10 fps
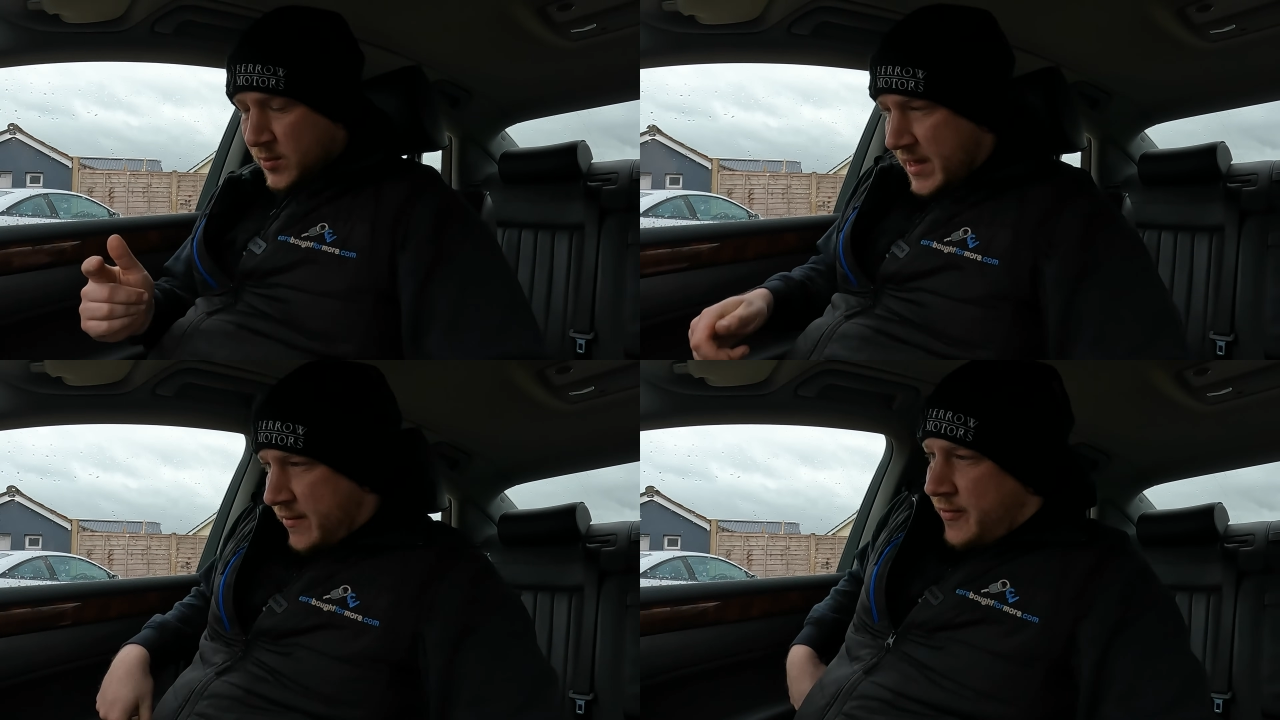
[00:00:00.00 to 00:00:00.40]

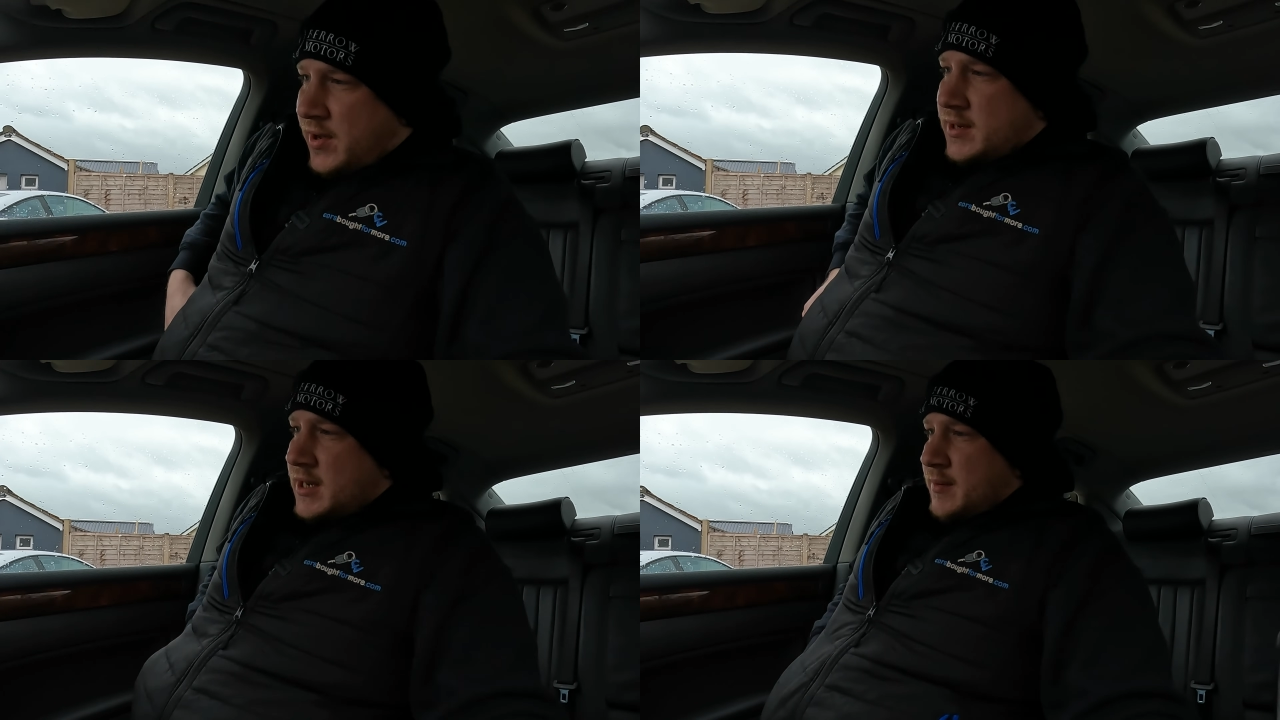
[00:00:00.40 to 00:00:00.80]
When that
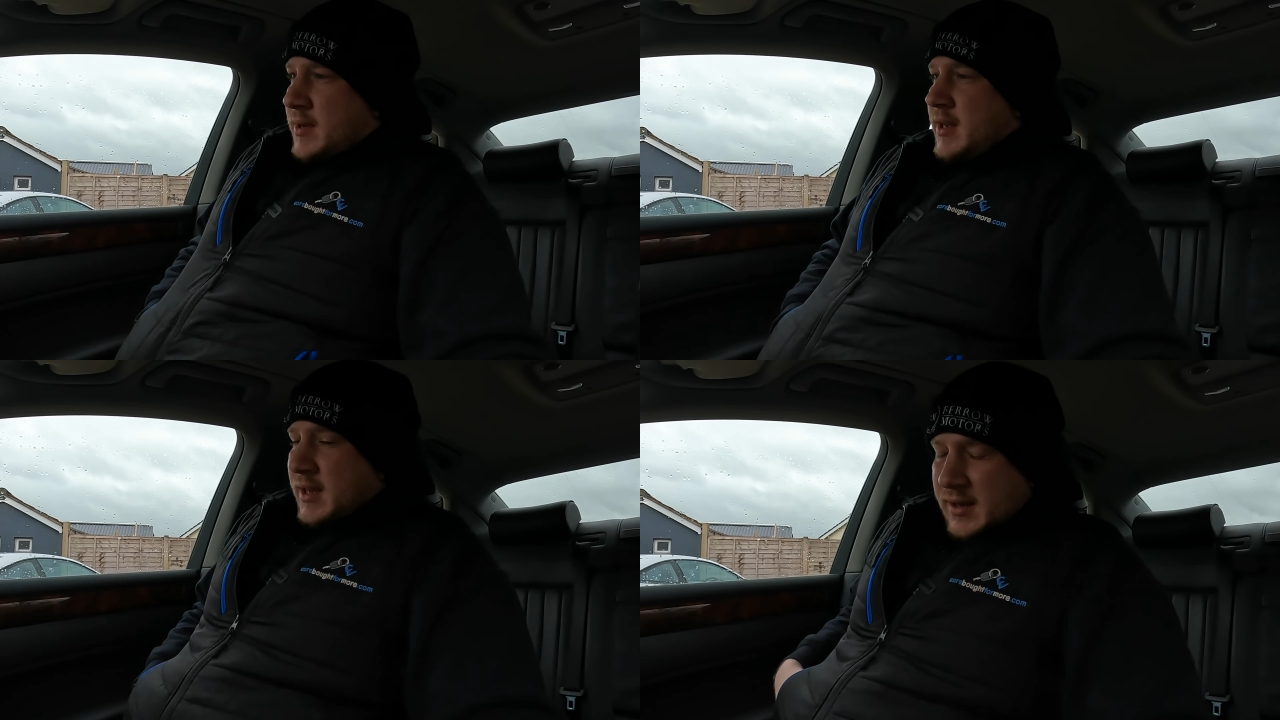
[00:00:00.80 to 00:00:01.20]
fires up,
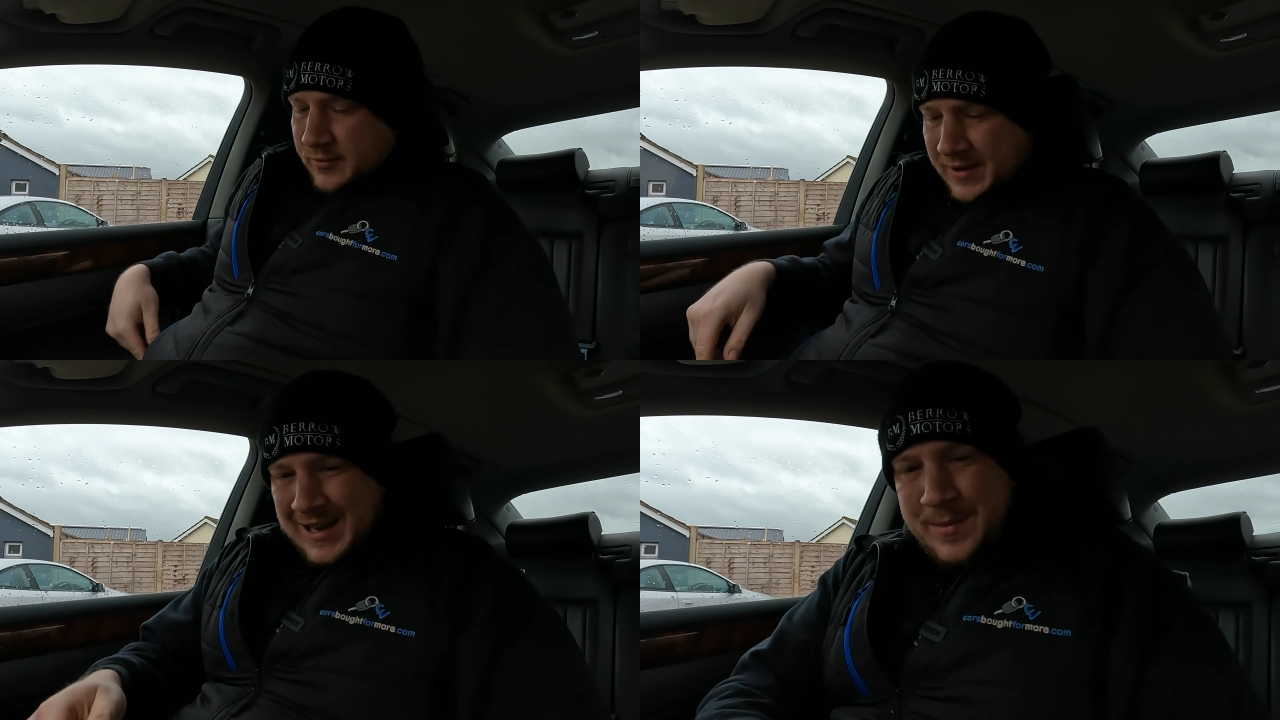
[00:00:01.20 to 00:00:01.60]
in
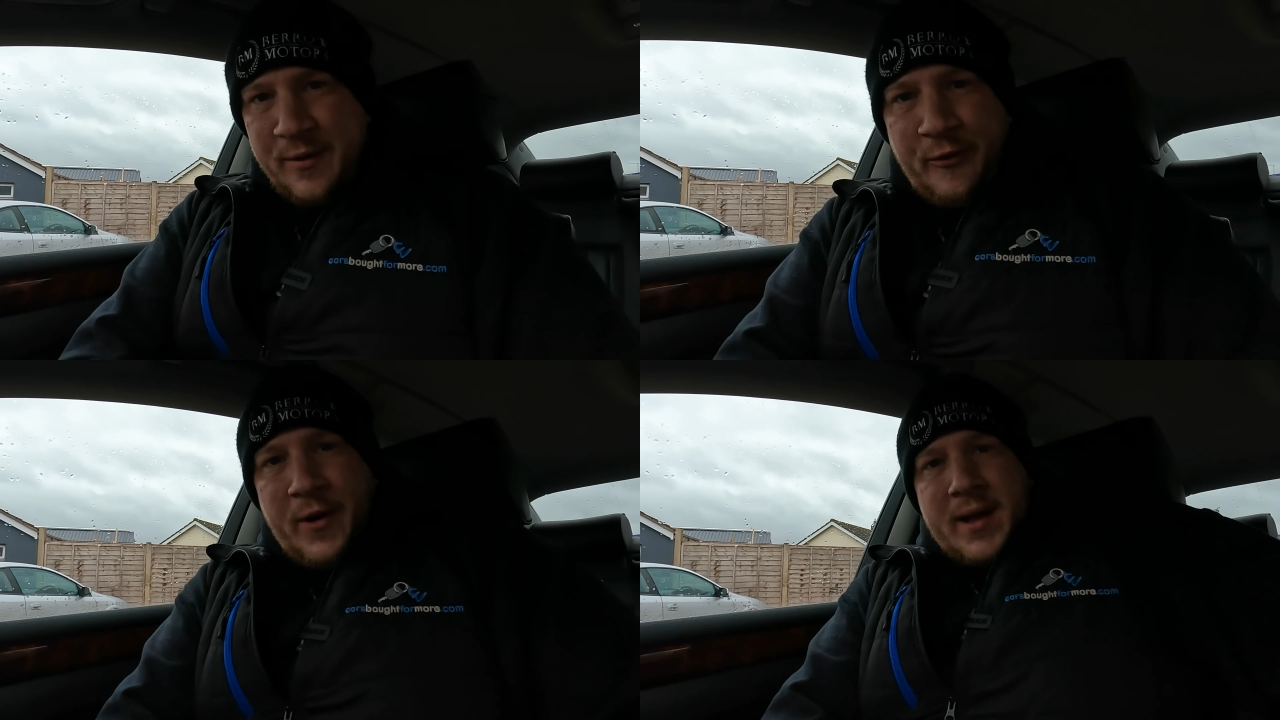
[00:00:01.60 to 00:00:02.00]
fact, let me
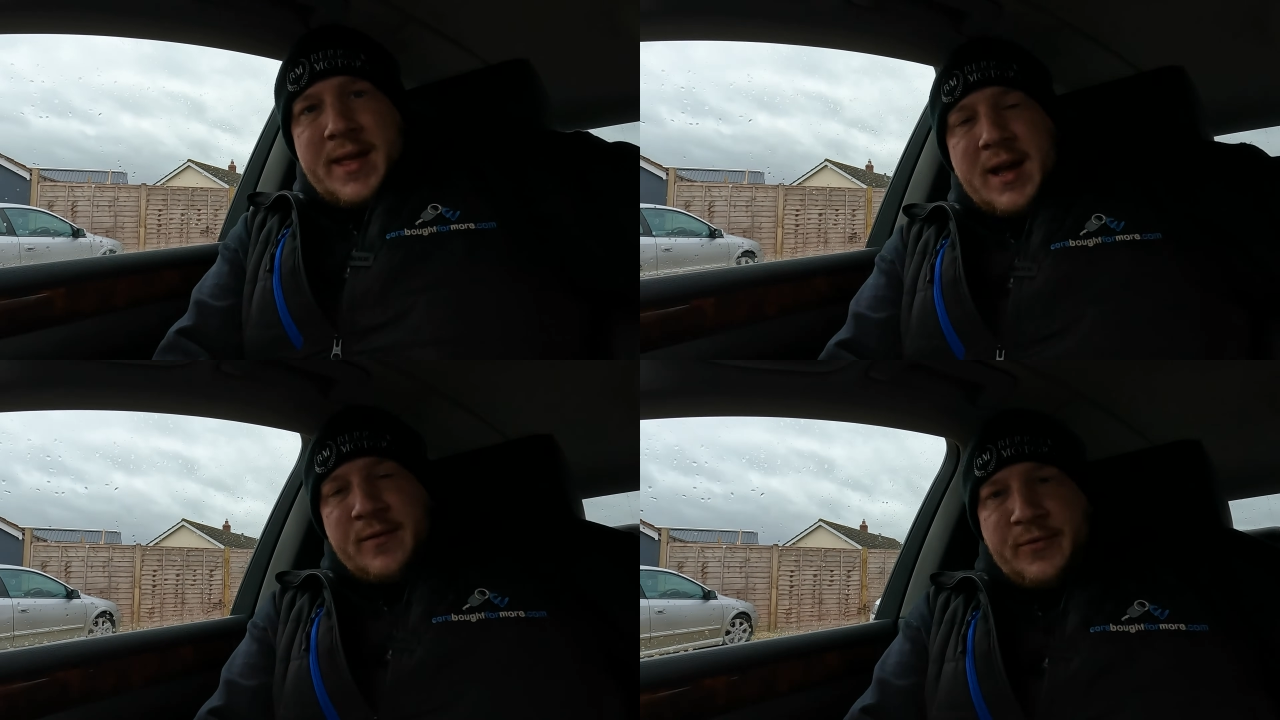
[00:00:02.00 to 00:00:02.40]
fire
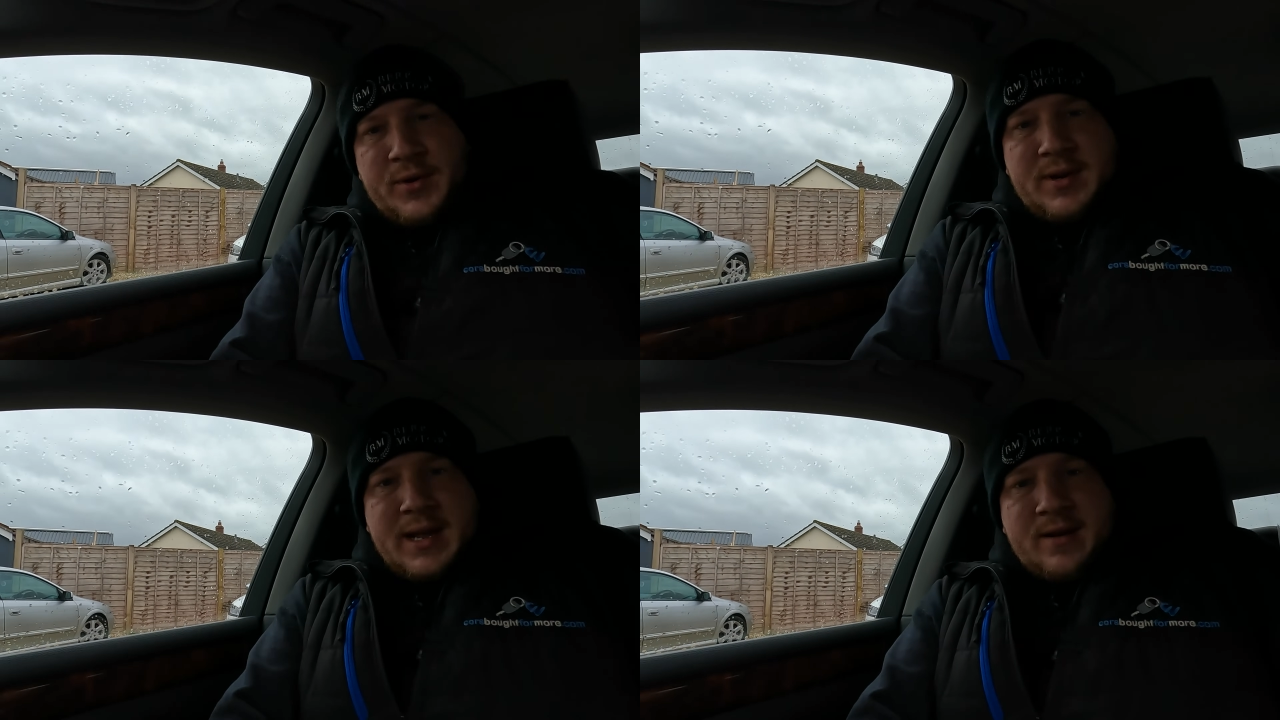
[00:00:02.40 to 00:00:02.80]
that up for
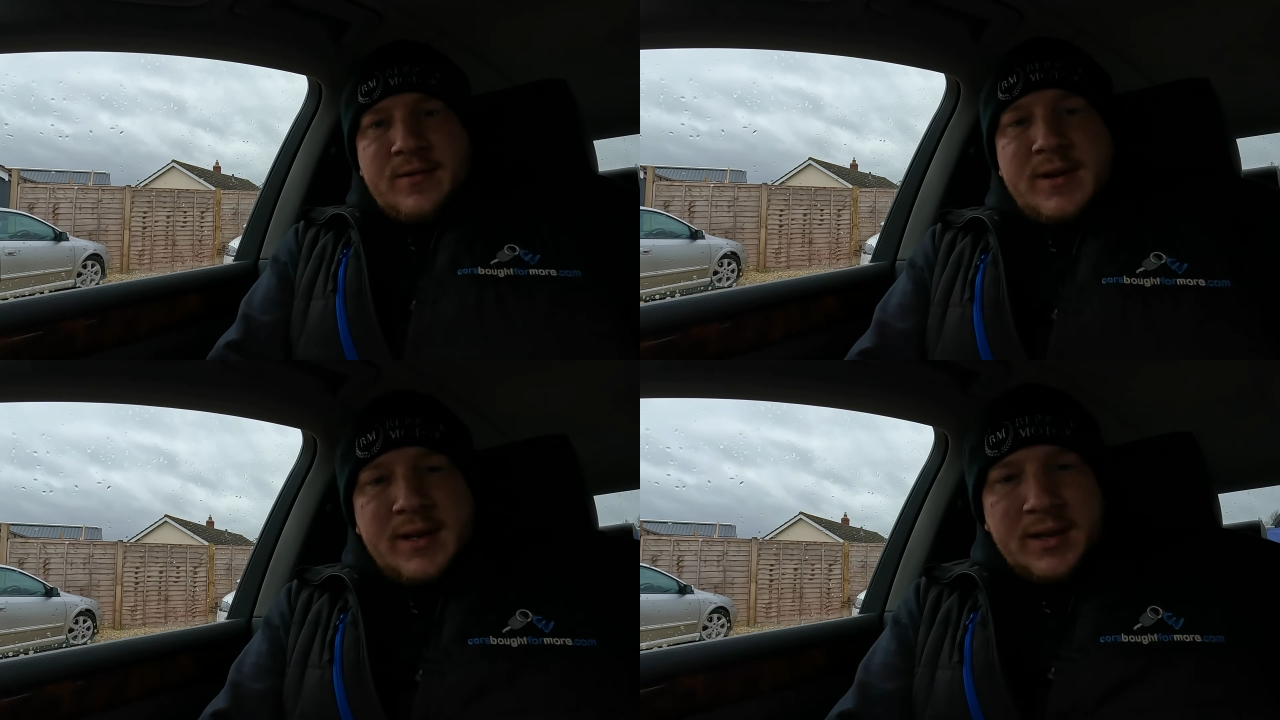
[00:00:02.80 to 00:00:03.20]
you now.